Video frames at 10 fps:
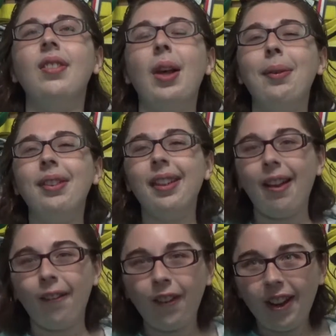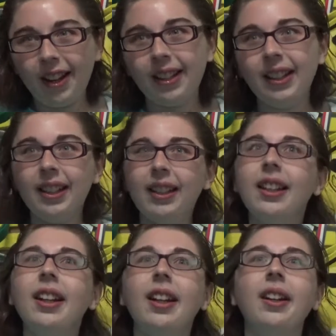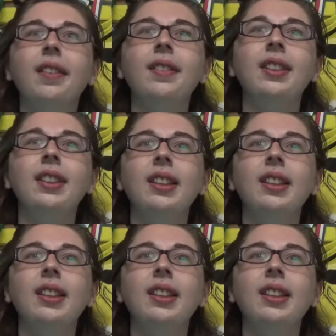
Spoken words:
was a lot of fun. Not